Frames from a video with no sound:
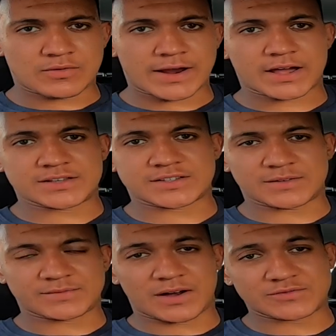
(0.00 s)
Right guys,
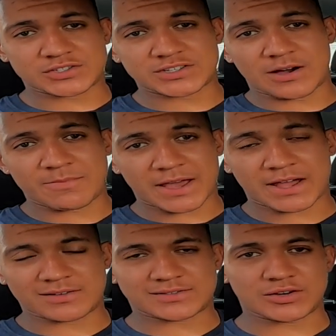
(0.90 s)
so I've just come
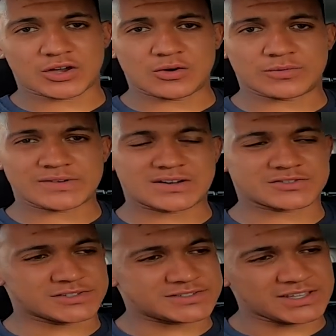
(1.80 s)
back out to the Golf now
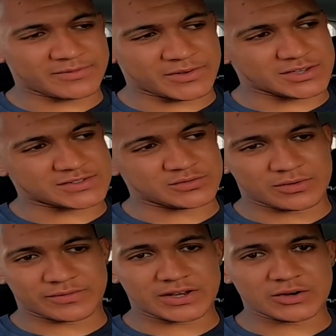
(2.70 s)
just to give it a
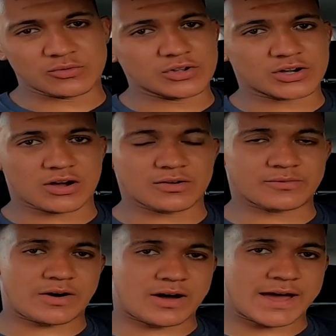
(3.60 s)
sort of a little look
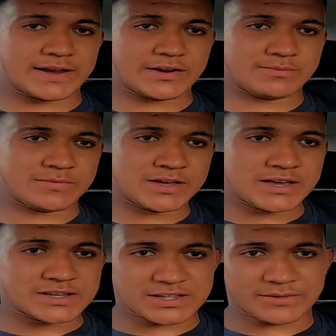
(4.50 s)
over and
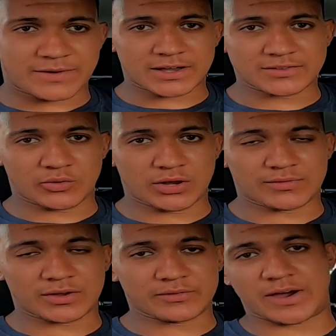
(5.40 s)
see can do
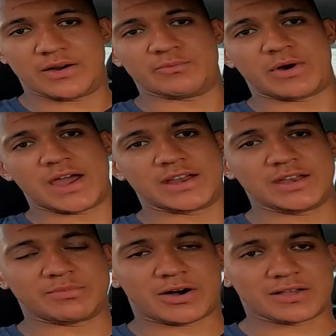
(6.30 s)
anything without buying
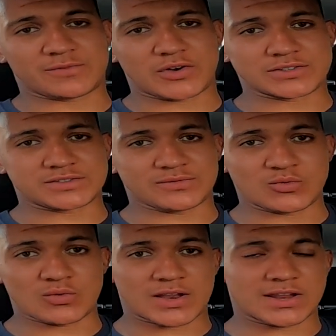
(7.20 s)
any parts first of
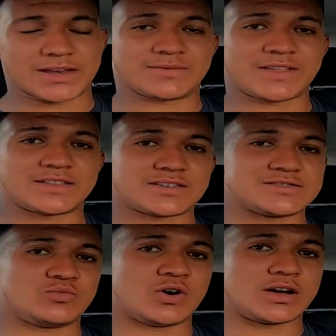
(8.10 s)
all, and then if that
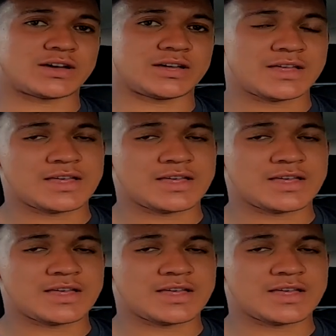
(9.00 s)
doesn't work,